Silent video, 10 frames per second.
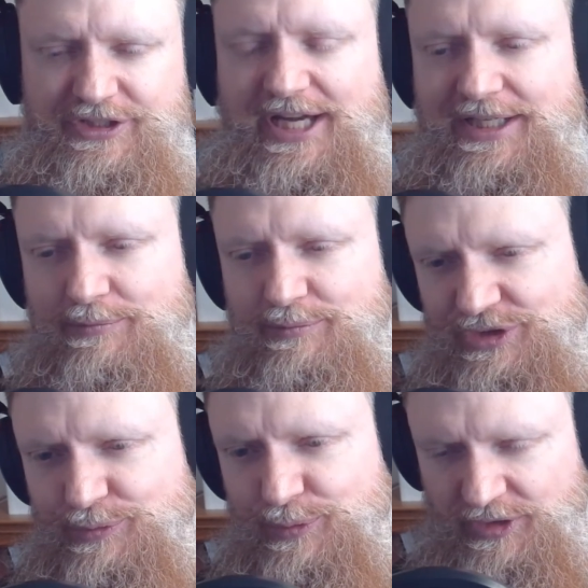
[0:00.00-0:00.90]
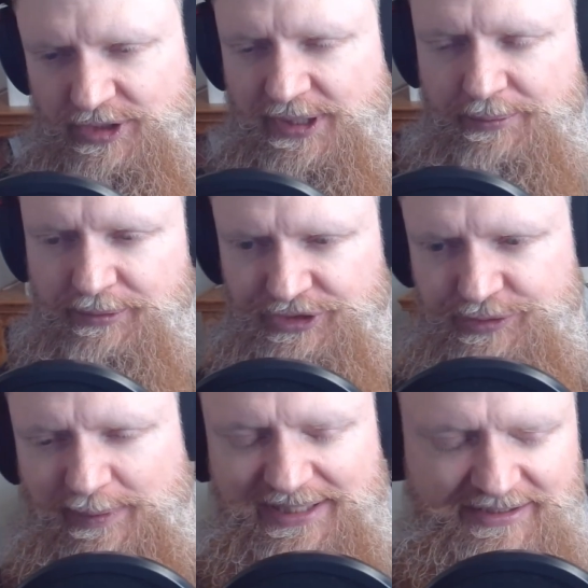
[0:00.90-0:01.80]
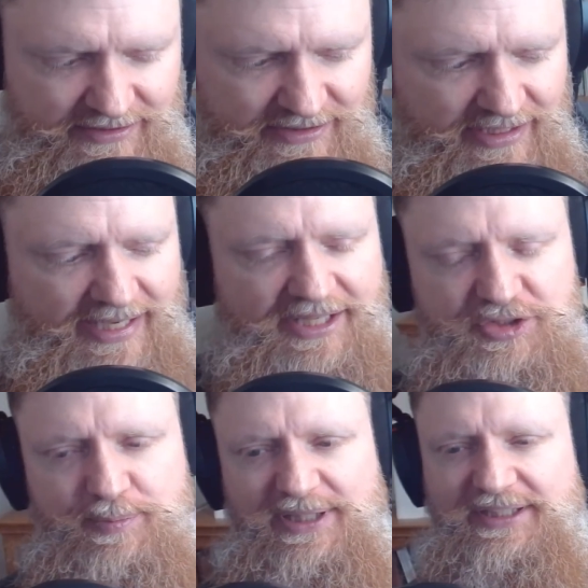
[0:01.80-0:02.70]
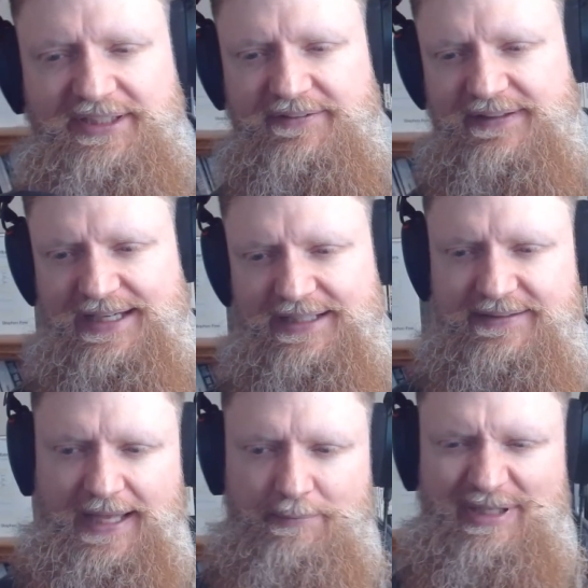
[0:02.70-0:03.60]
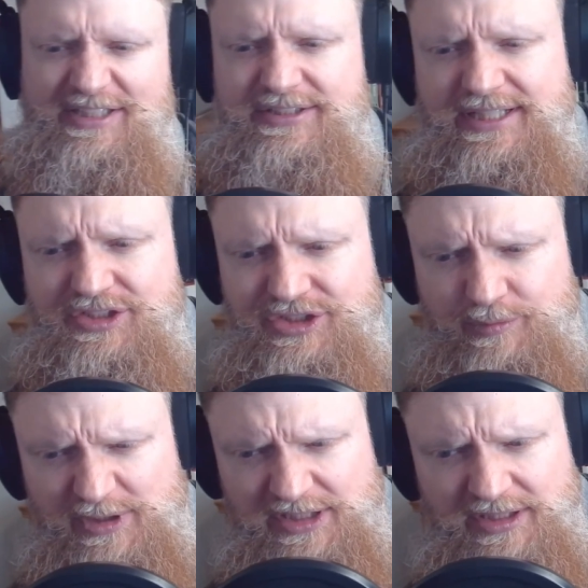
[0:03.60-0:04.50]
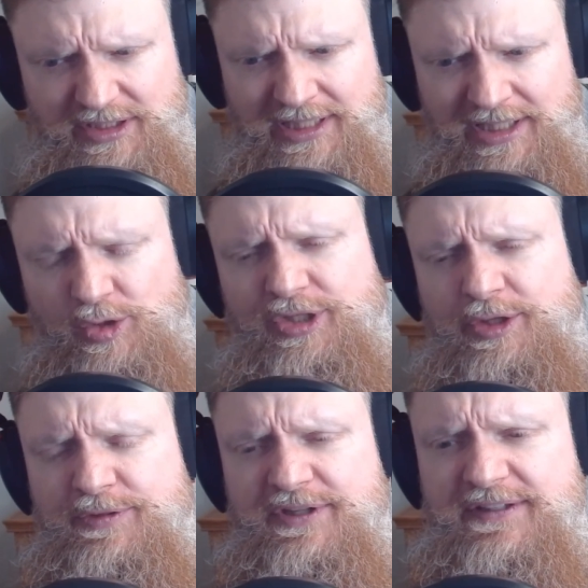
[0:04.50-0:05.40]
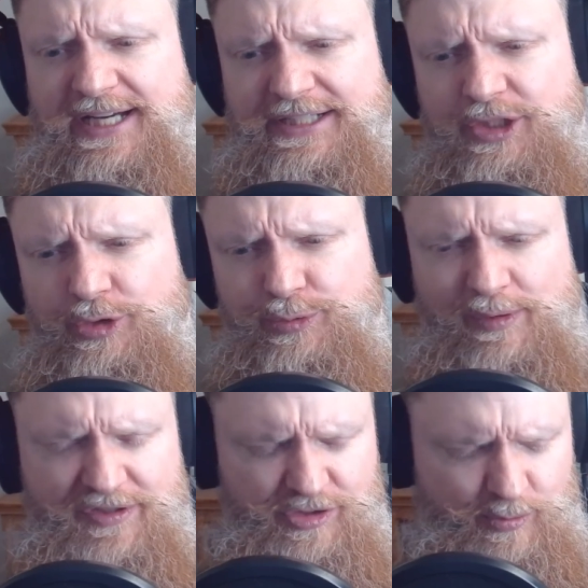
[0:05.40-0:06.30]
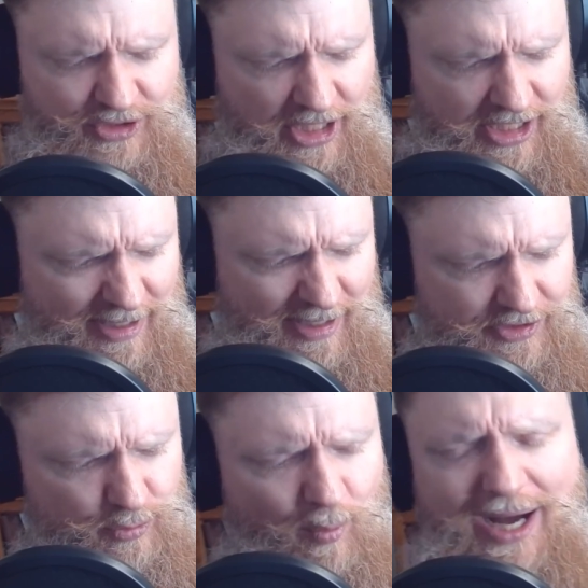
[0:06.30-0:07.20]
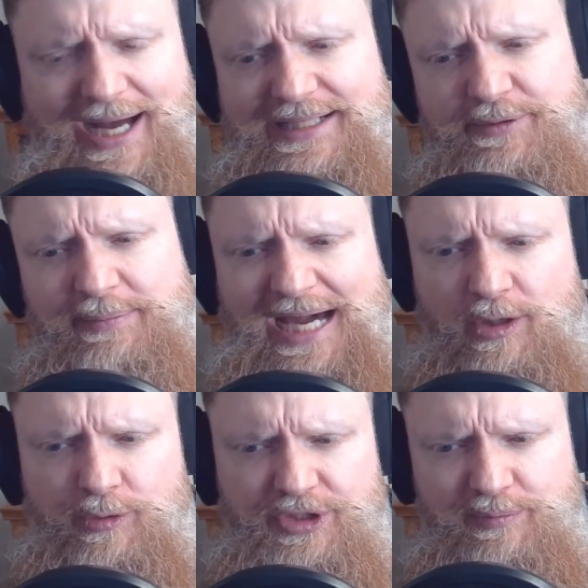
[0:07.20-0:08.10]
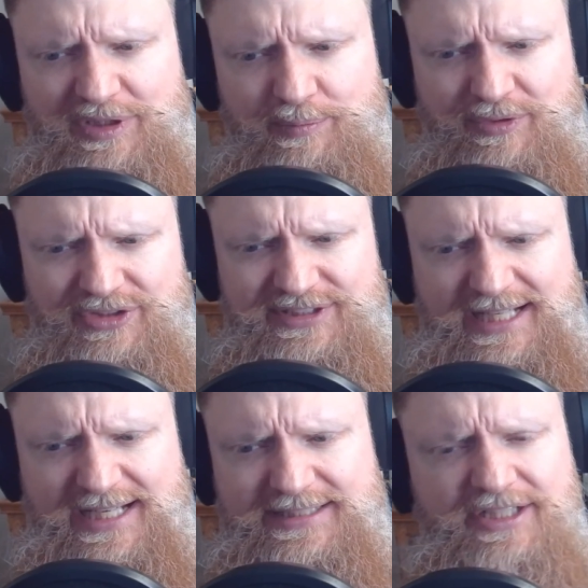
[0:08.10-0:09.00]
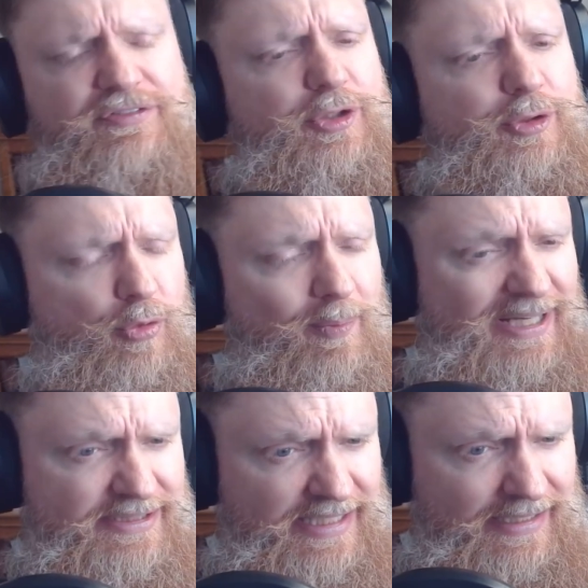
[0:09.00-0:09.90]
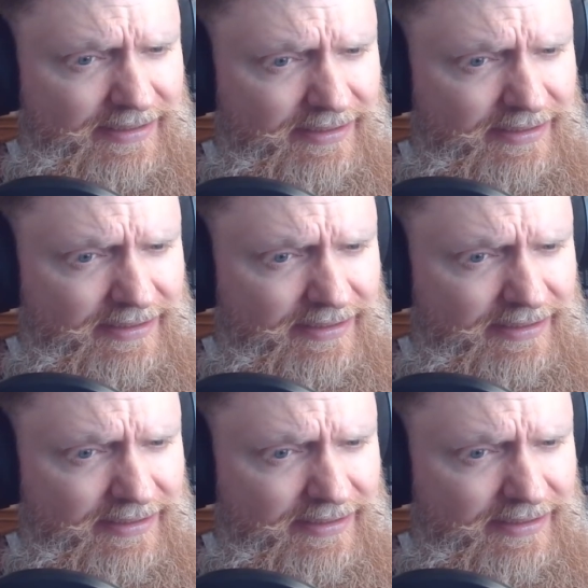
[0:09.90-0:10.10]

times you really are able to spend explaining. And that that makes sense to me. You know, another thing that kind of goes with this, we talk about this why and empowering people is the idea of a growth mindset.